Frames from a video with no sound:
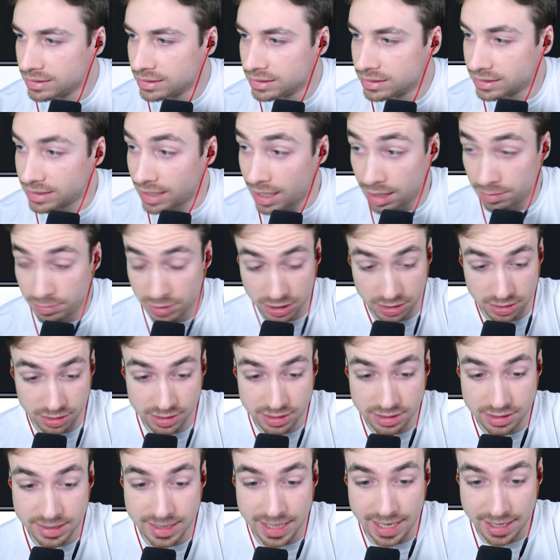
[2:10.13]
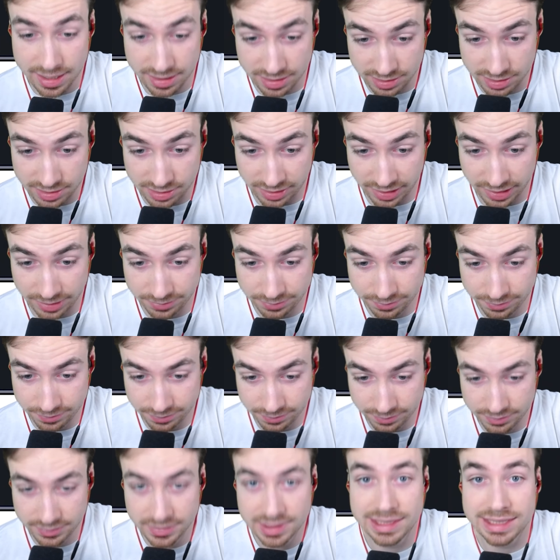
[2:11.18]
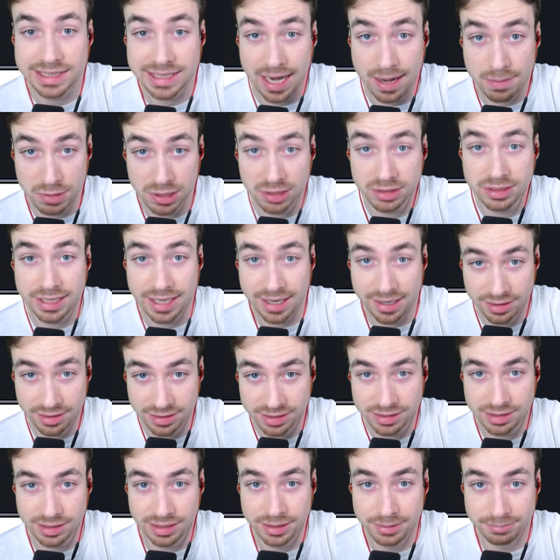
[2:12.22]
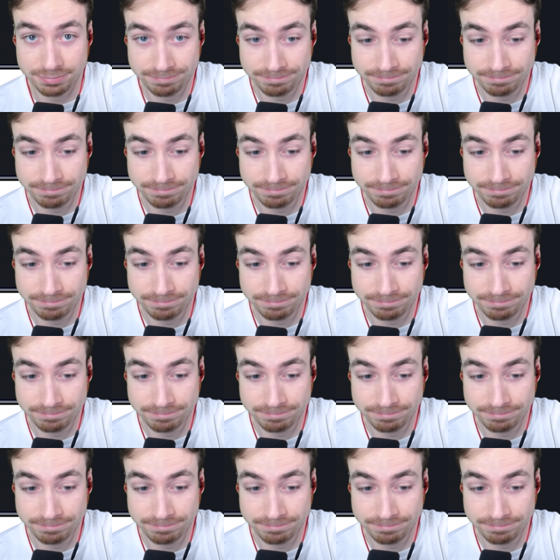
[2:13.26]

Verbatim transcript: Simultaneously. Simultaneously.